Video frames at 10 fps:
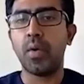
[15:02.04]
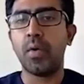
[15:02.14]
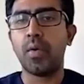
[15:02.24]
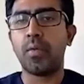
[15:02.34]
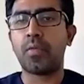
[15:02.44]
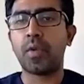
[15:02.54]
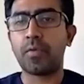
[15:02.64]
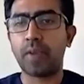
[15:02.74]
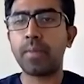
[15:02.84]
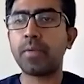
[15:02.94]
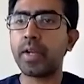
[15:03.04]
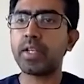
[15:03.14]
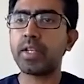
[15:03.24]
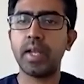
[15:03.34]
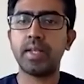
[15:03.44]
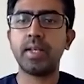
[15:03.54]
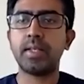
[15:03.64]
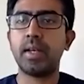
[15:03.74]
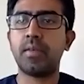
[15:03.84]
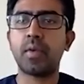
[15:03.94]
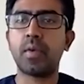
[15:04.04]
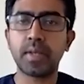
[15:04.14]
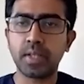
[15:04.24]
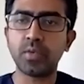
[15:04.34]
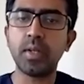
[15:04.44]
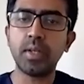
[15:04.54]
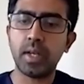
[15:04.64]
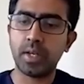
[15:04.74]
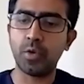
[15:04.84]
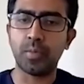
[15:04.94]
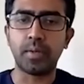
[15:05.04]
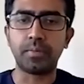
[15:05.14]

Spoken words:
from fibrotic changes from residual tumor.